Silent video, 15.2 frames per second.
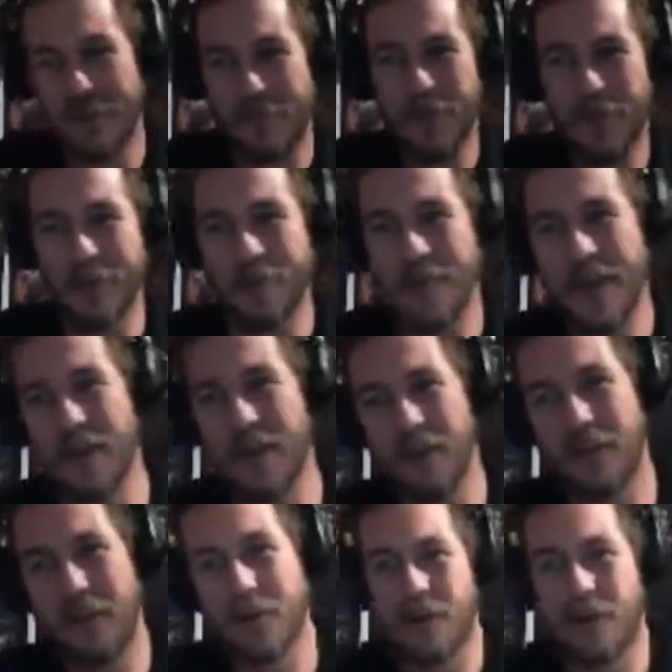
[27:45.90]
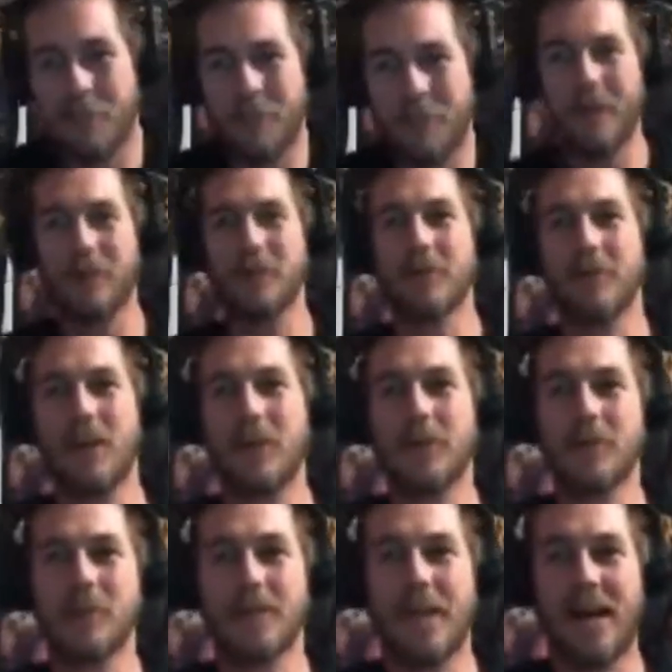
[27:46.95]
bottom there. I think we've got penguins over
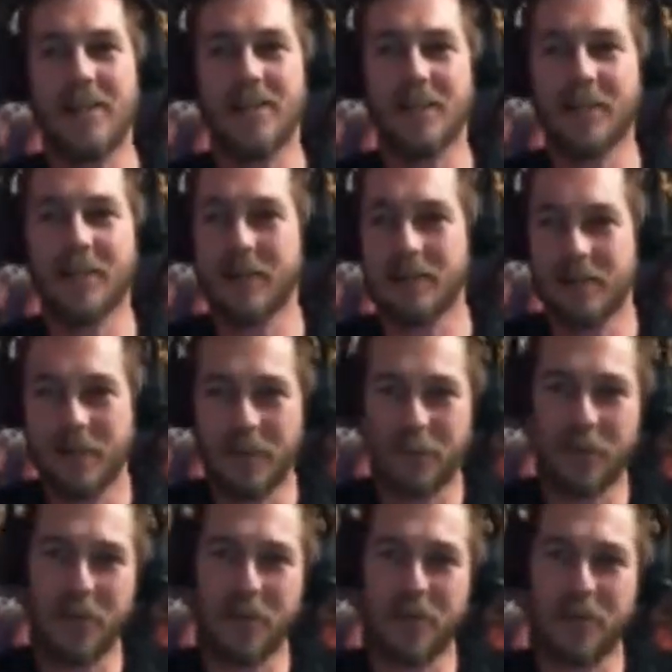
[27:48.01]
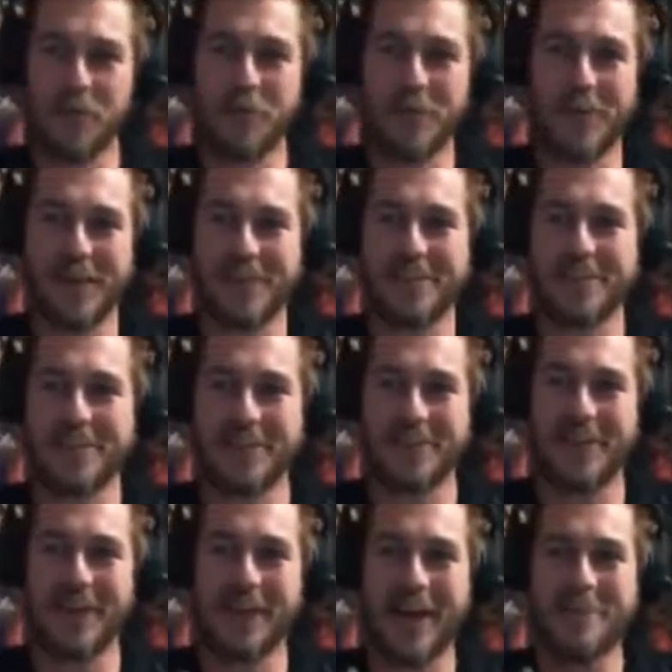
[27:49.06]
in Tassie and a few different places
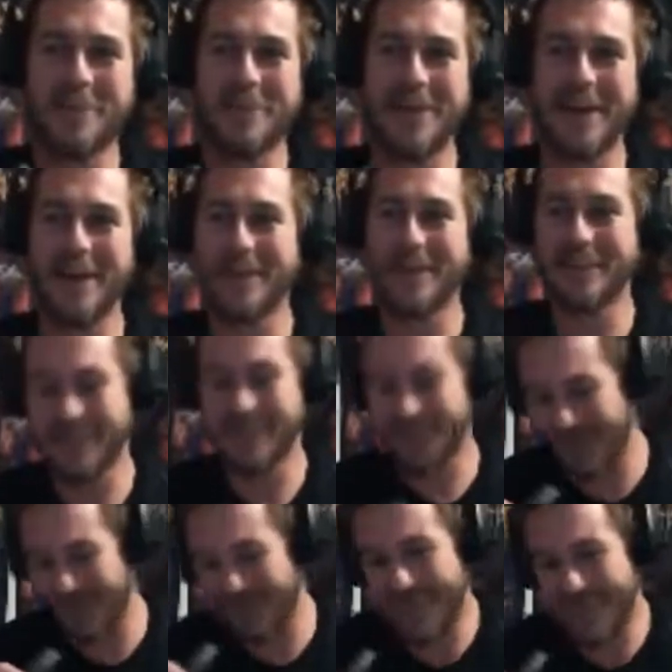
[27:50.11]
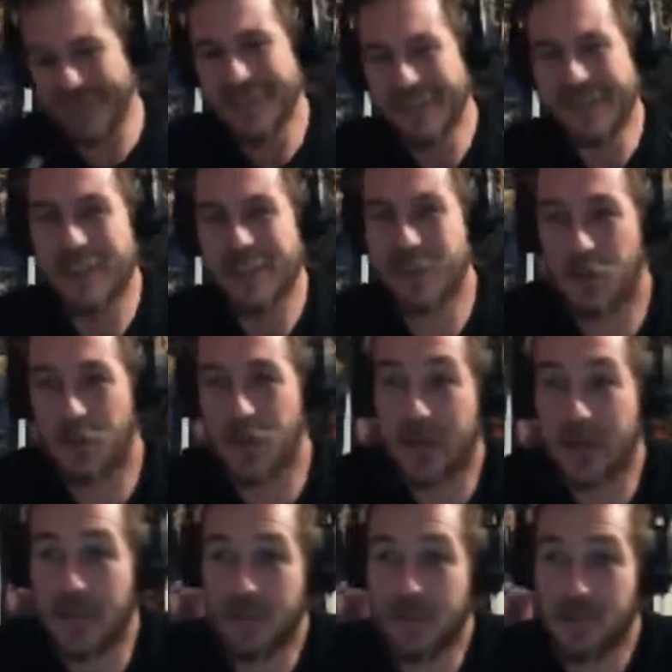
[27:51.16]
like that, man. It's, you know, it's a
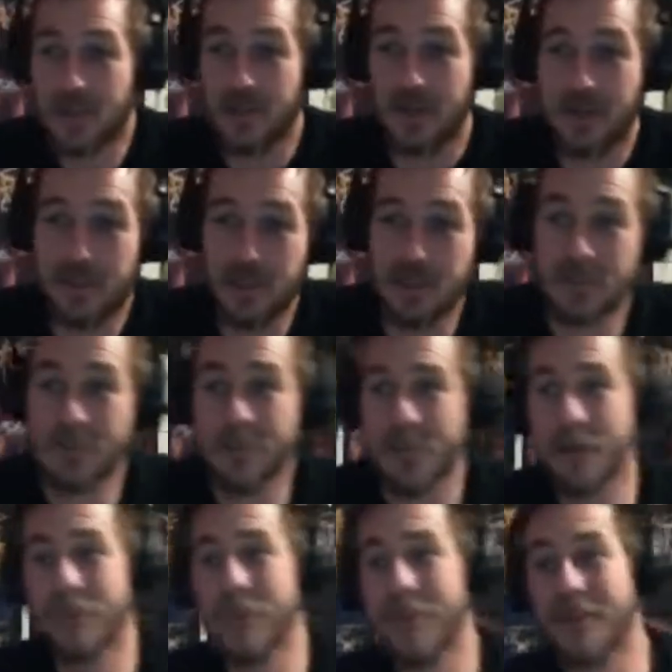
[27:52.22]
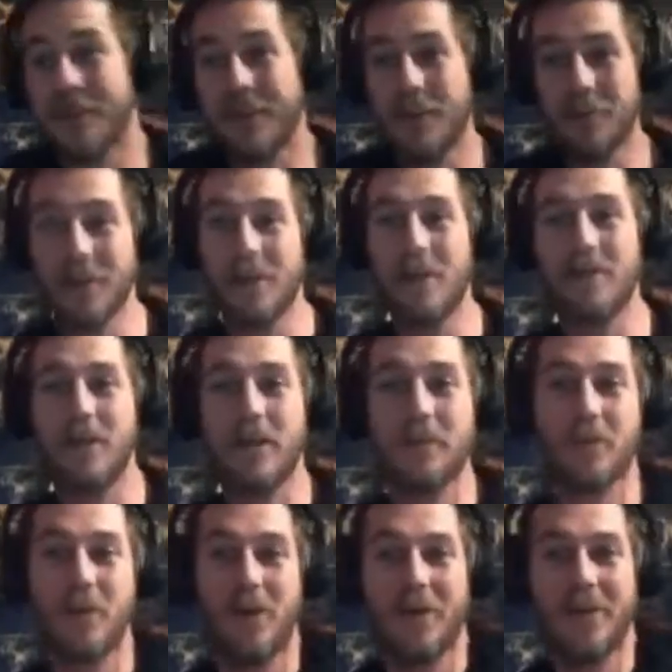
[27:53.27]
great country, dude. You should probably fucking love it over here
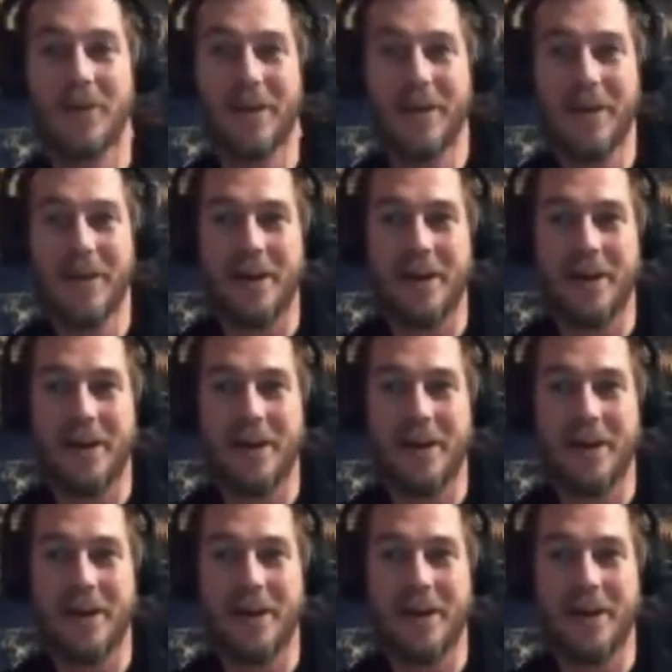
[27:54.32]
for a holiday,